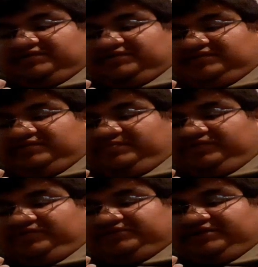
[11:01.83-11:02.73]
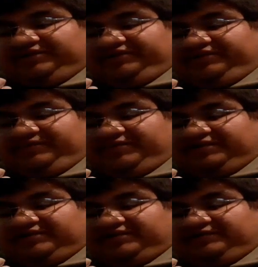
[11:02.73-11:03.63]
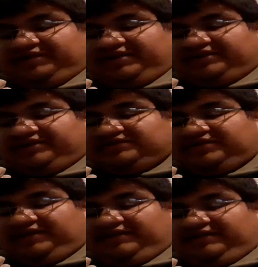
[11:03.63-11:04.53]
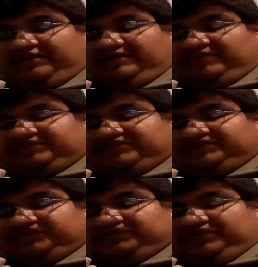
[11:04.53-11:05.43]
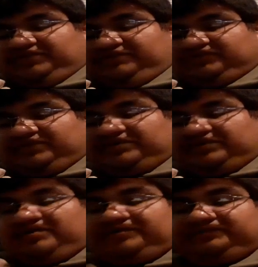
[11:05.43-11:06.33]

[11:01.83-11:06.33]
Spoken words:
unit boosts a unit with Regalia in its card name. Put it into your soul. Draw a card.